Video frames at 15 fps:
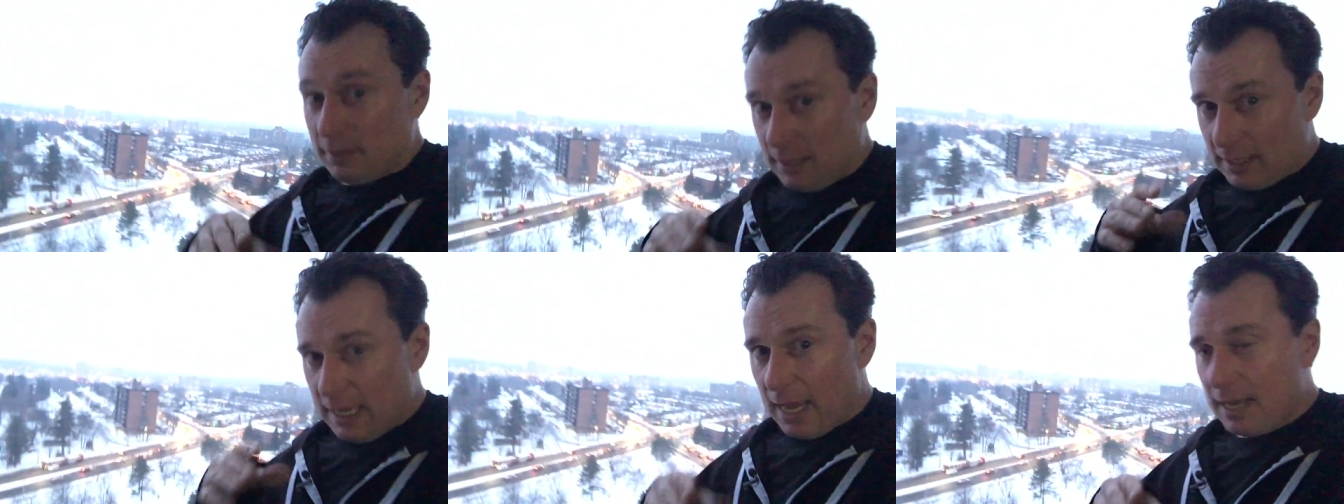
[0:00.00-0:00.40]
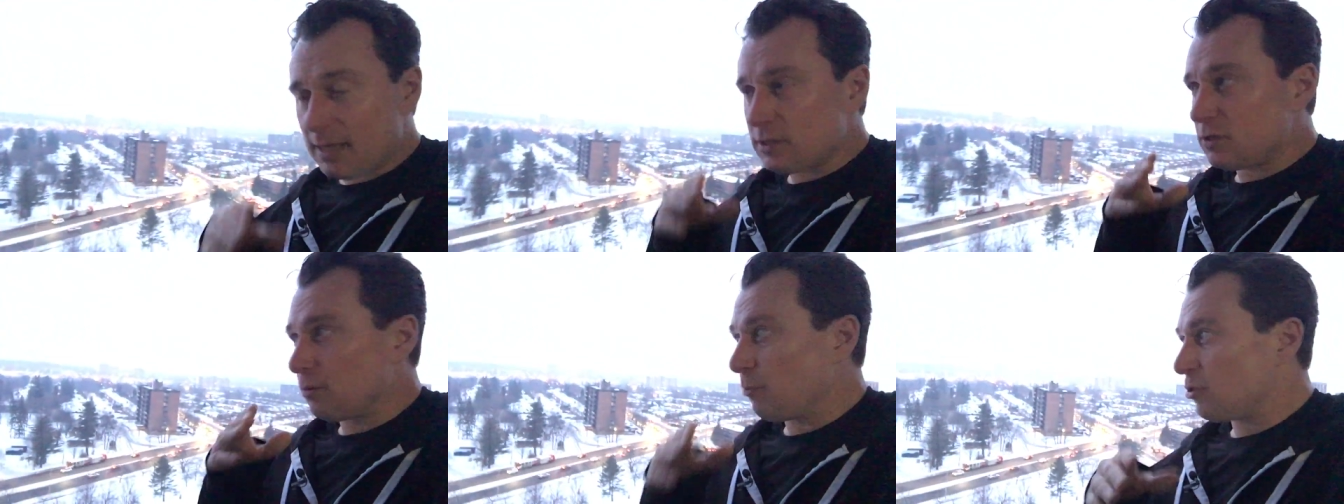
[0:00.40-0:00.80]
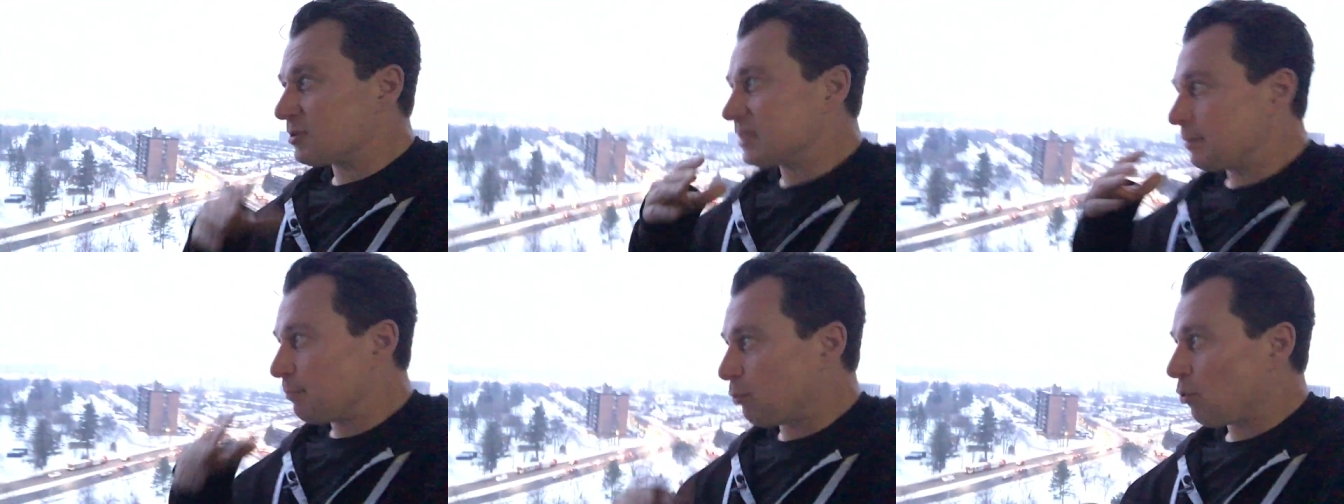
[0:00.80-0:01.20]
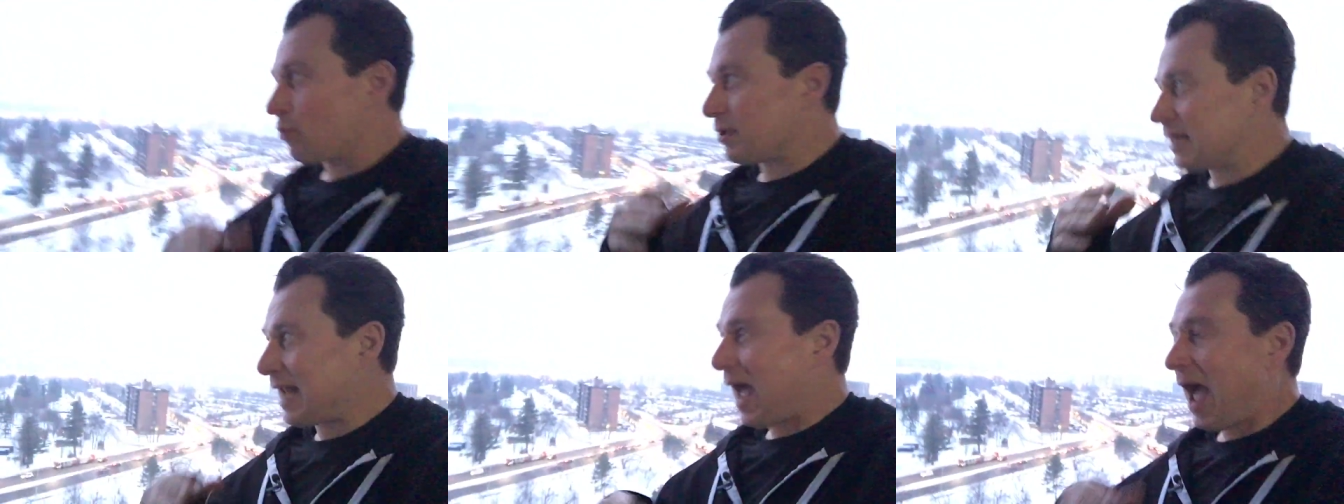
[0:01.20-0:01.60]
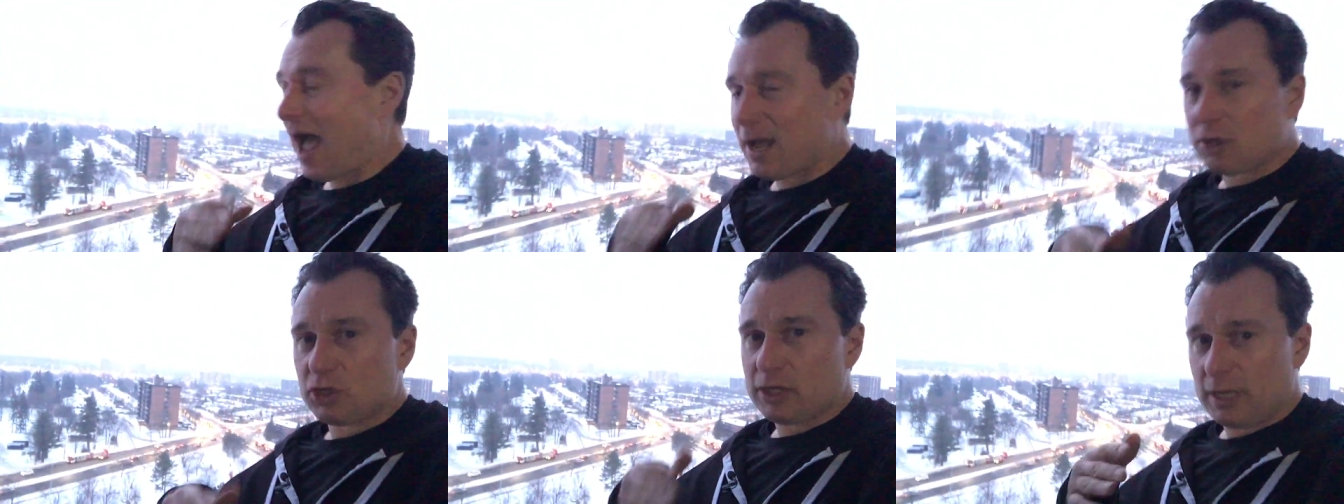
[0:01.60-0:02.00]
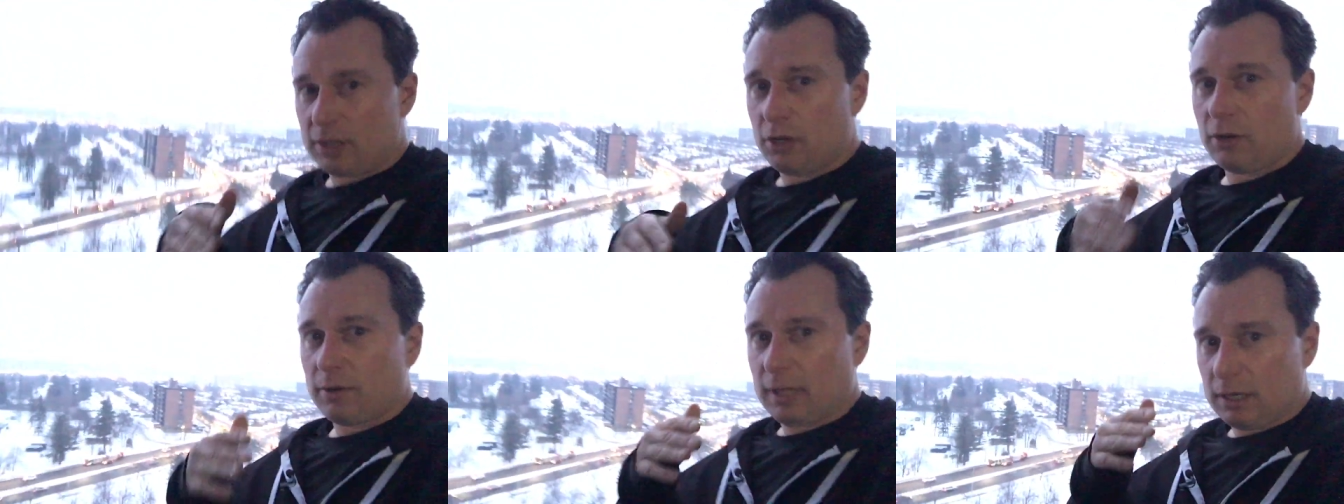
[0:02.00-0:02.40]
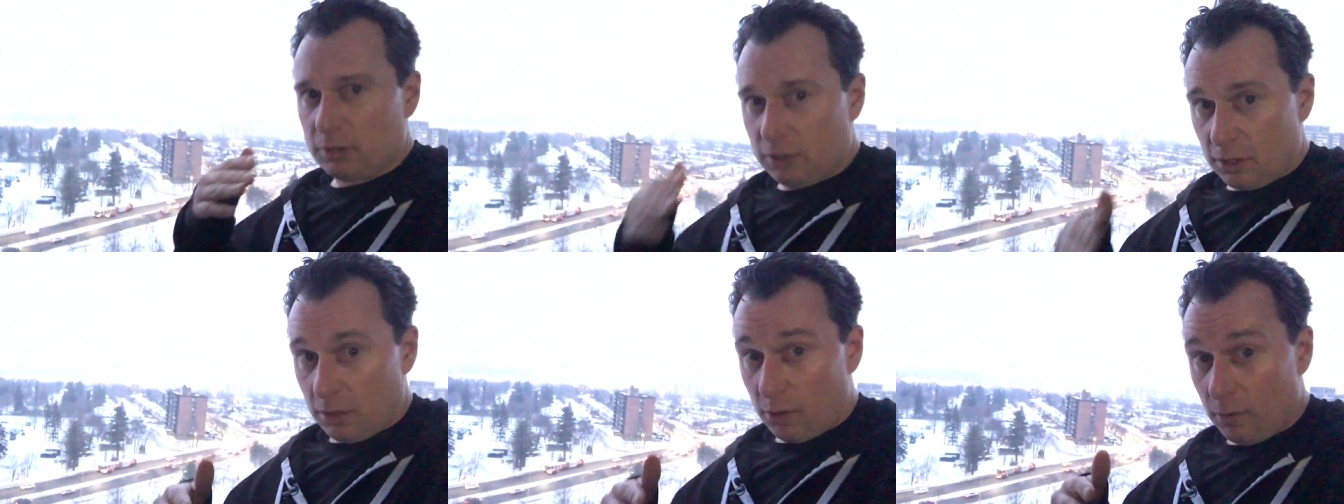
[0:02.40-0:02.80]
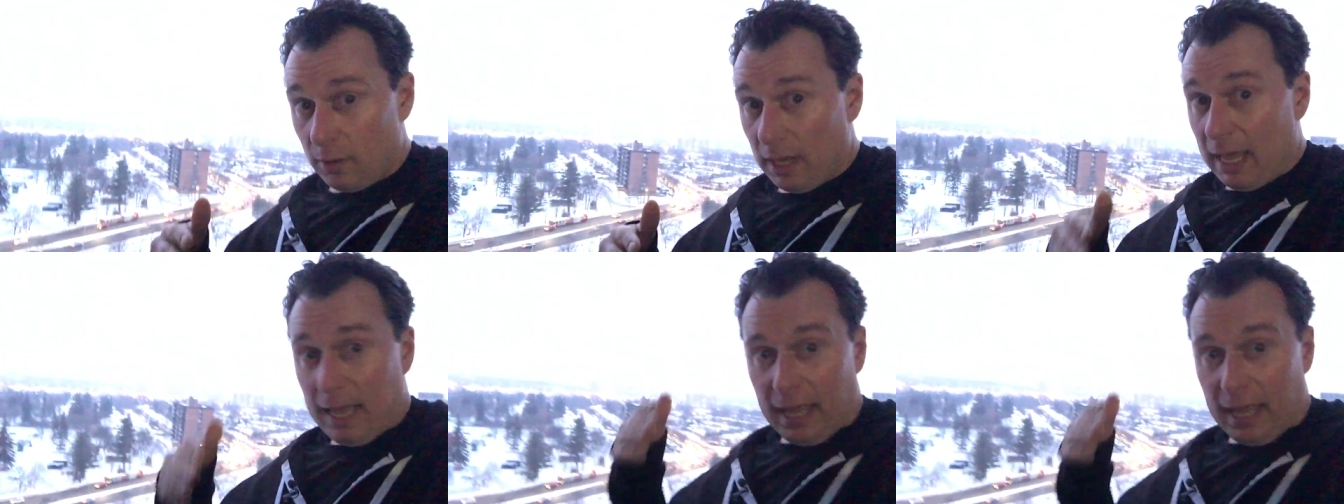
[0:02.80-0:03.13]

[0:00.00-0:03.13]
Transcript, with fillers: Today is the most important action you can do,